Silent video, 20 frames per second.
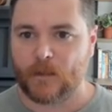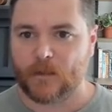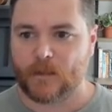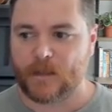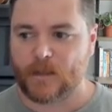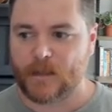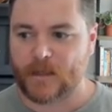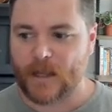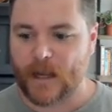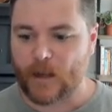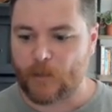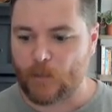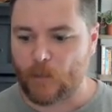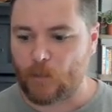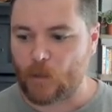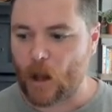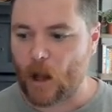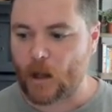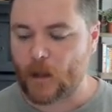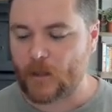set up a
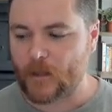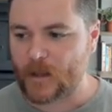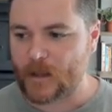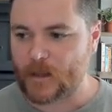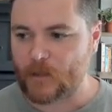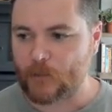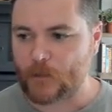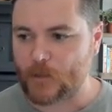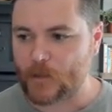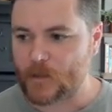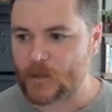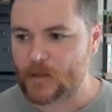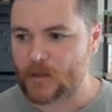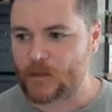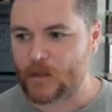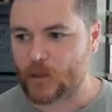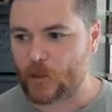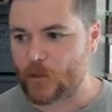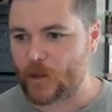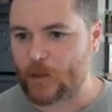block theme. There's
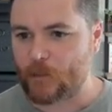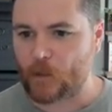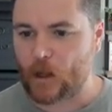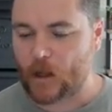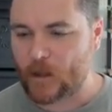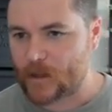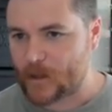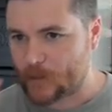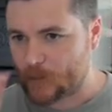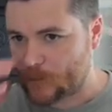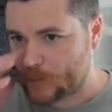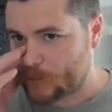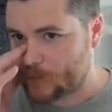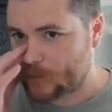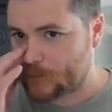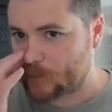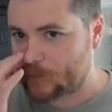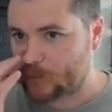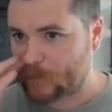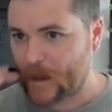the create block theme
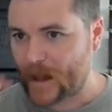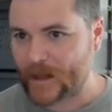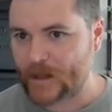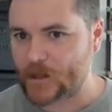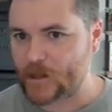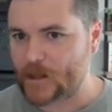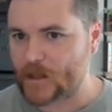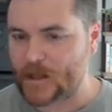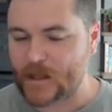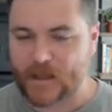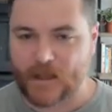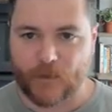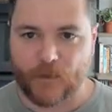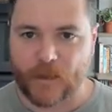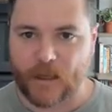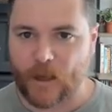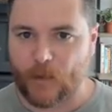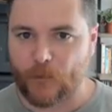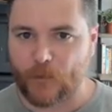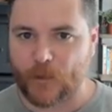package that sets
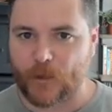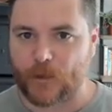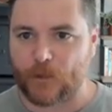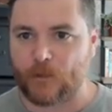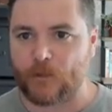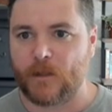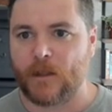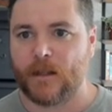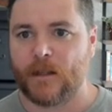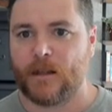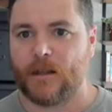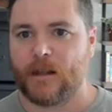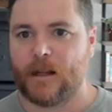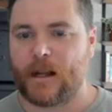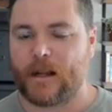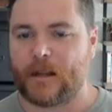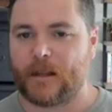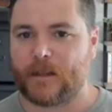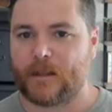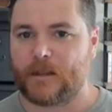everything up for you.
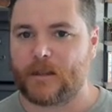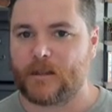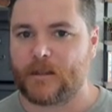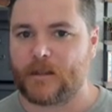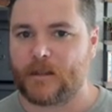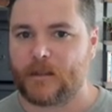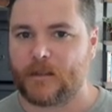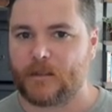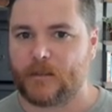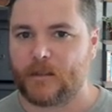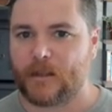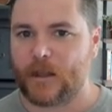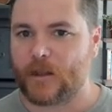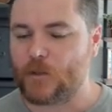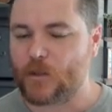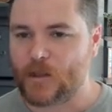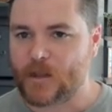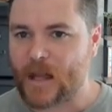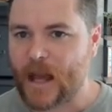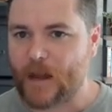And then
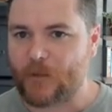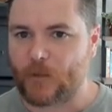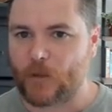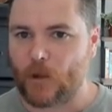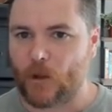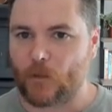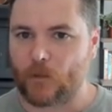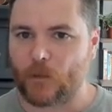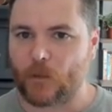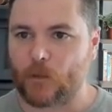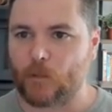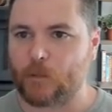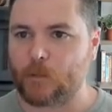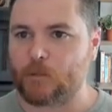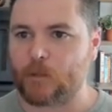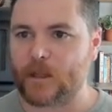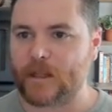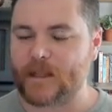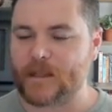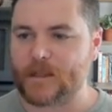you just have your own little
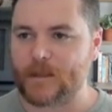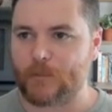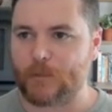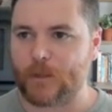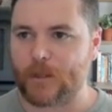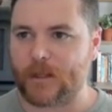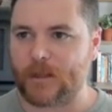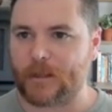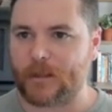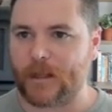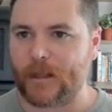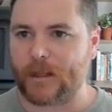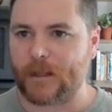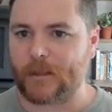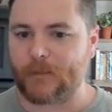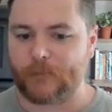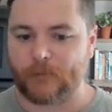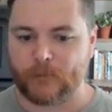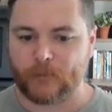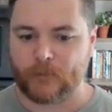place to put in
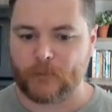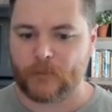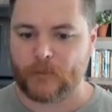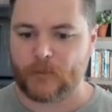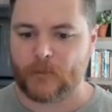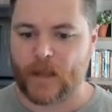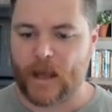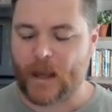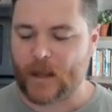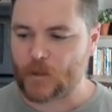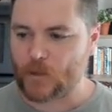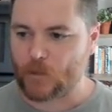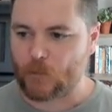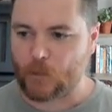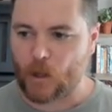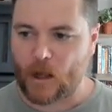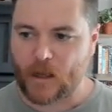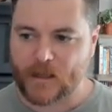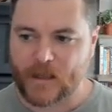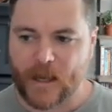like extra
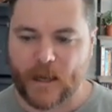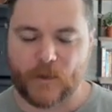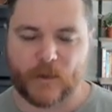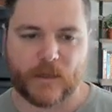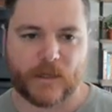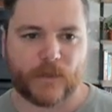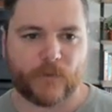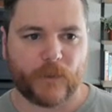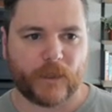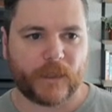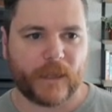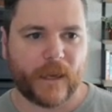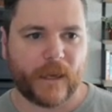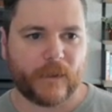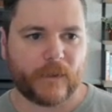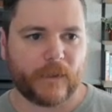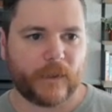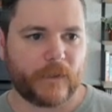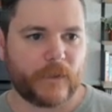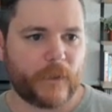block styles and stuff like
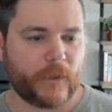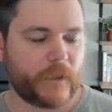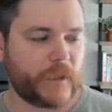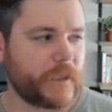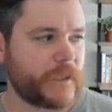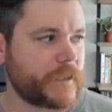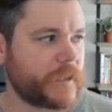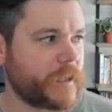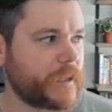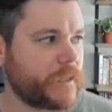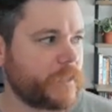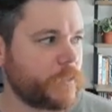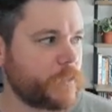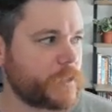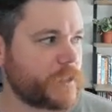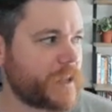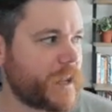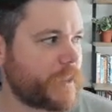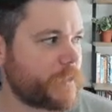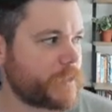that. And the thing is that
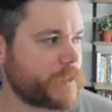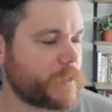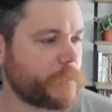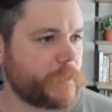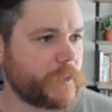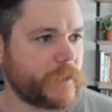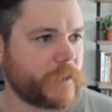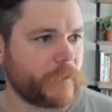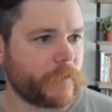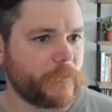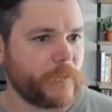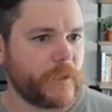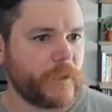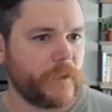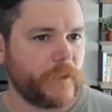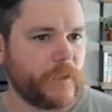those styles end up being,